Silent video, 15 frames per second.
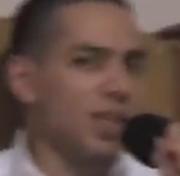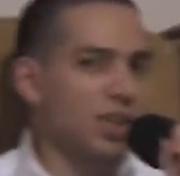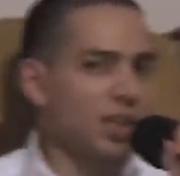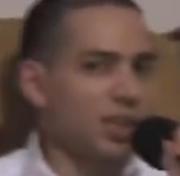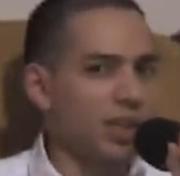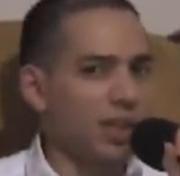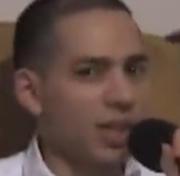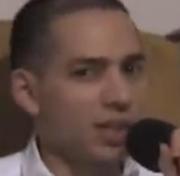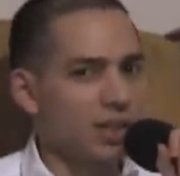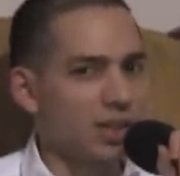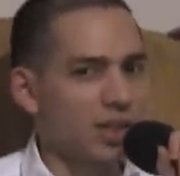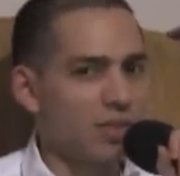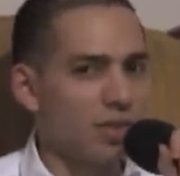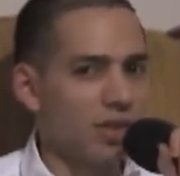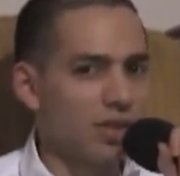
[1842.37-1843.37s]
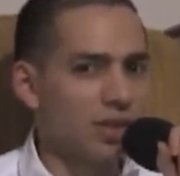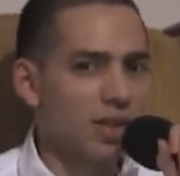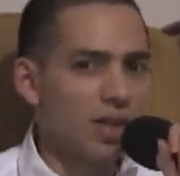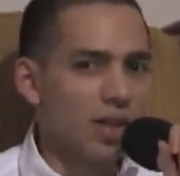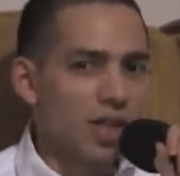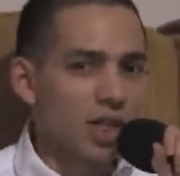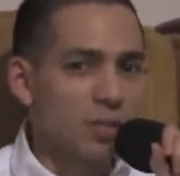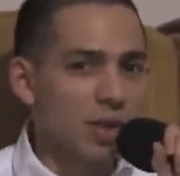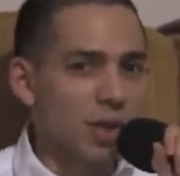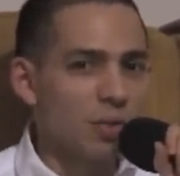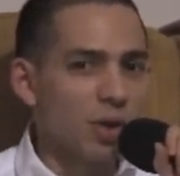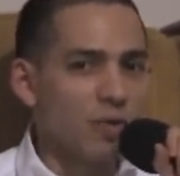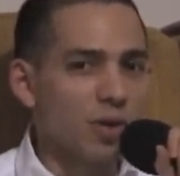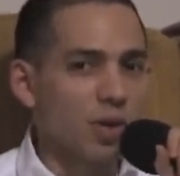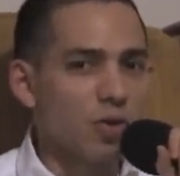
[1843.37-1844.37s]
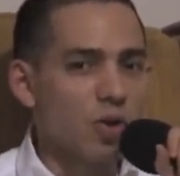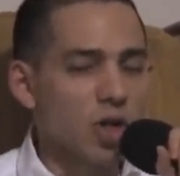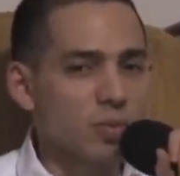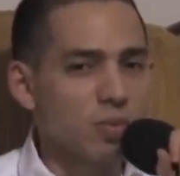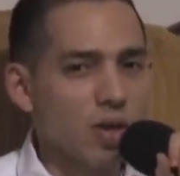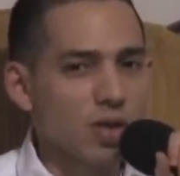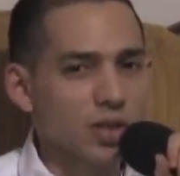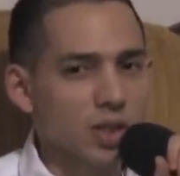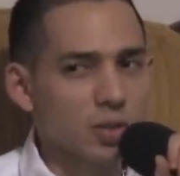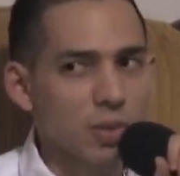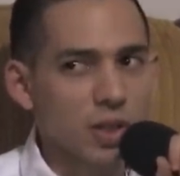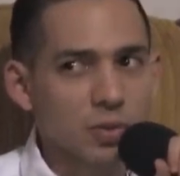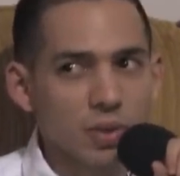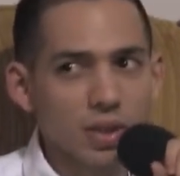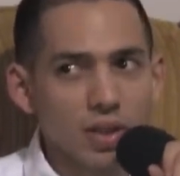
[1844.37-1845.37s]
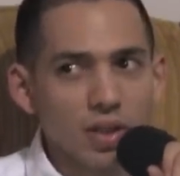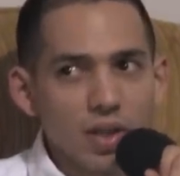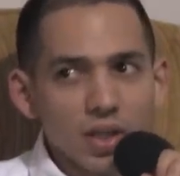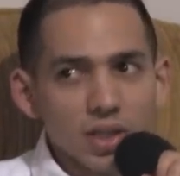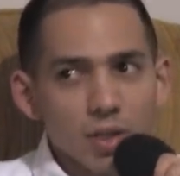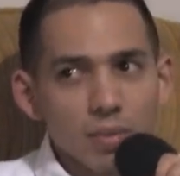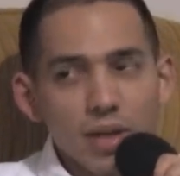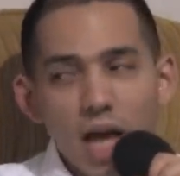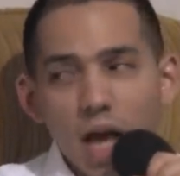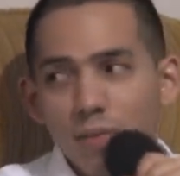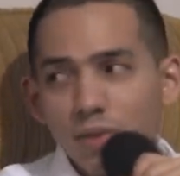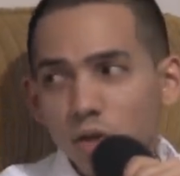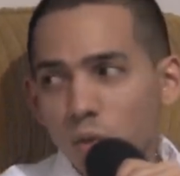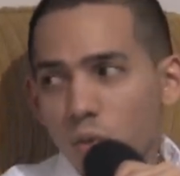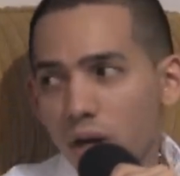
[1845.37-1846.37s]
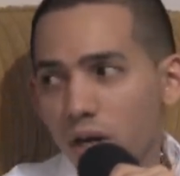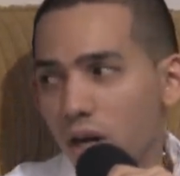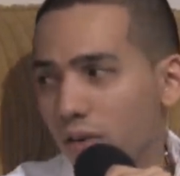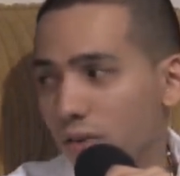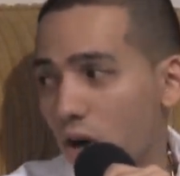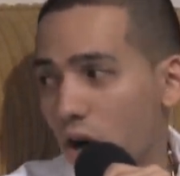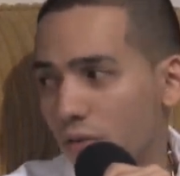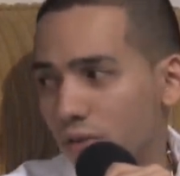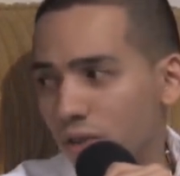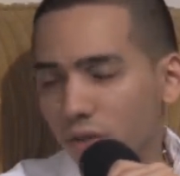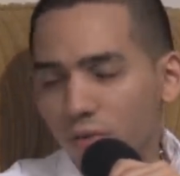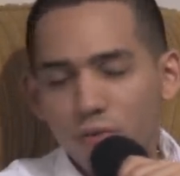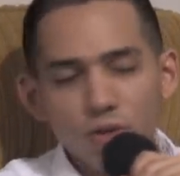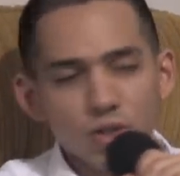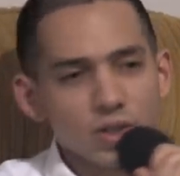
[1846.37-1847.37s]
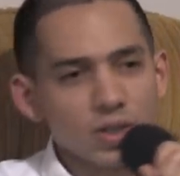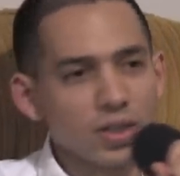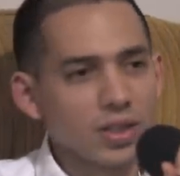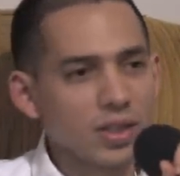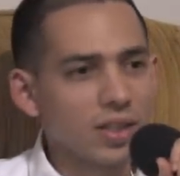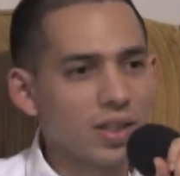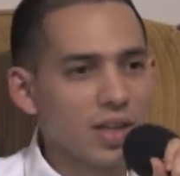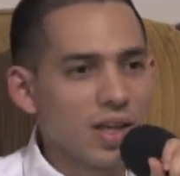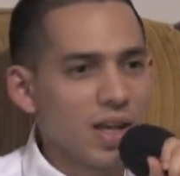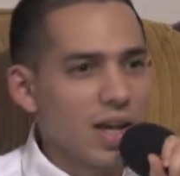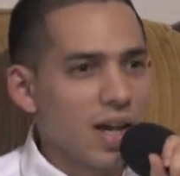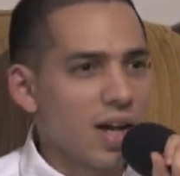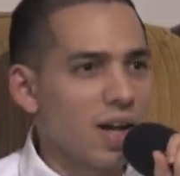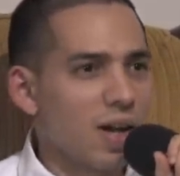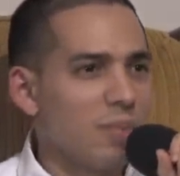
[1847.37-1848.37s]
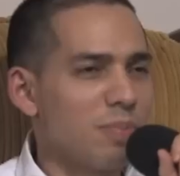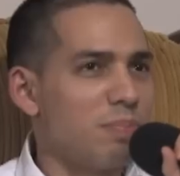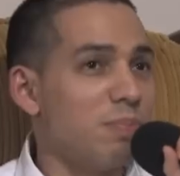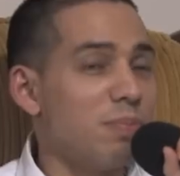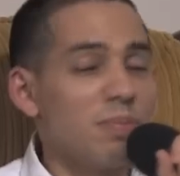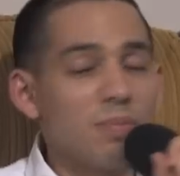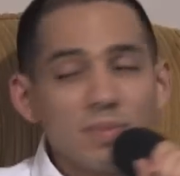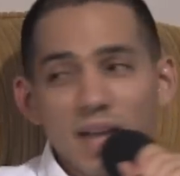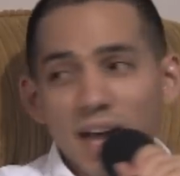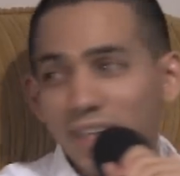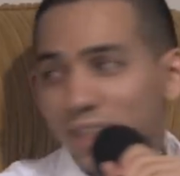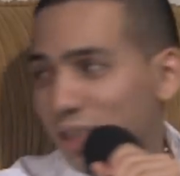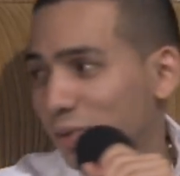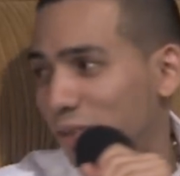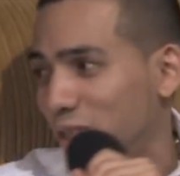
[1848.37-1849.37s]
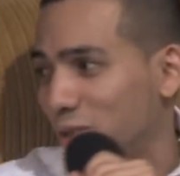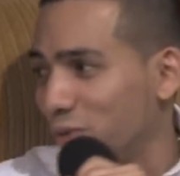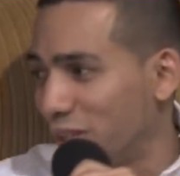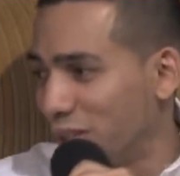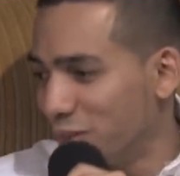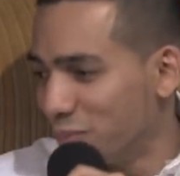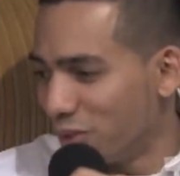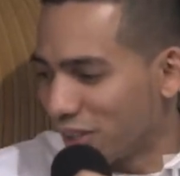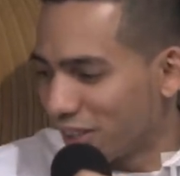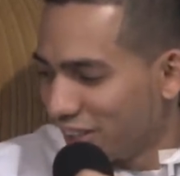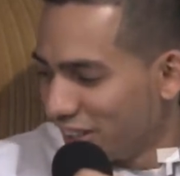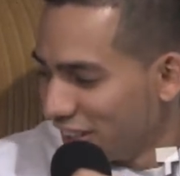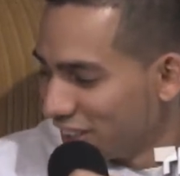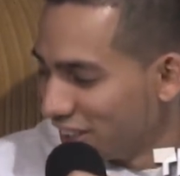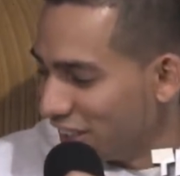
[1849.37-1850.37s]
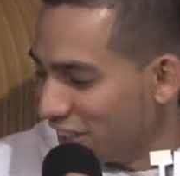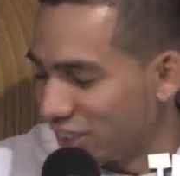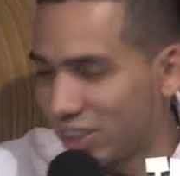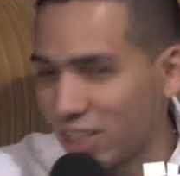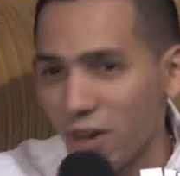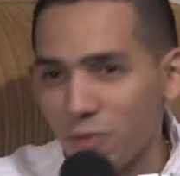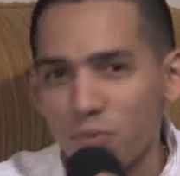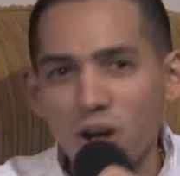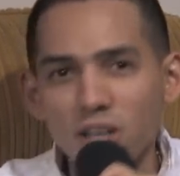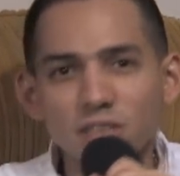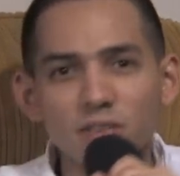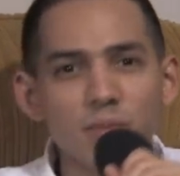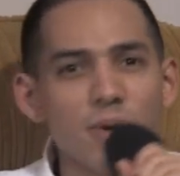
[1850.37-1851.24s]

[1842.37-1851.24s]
I should say, 1970s, to make way for the Cross Bronx Expressway. Something that happens quite often, unfortunately. Um, and she was just reading the book in the South Bronx of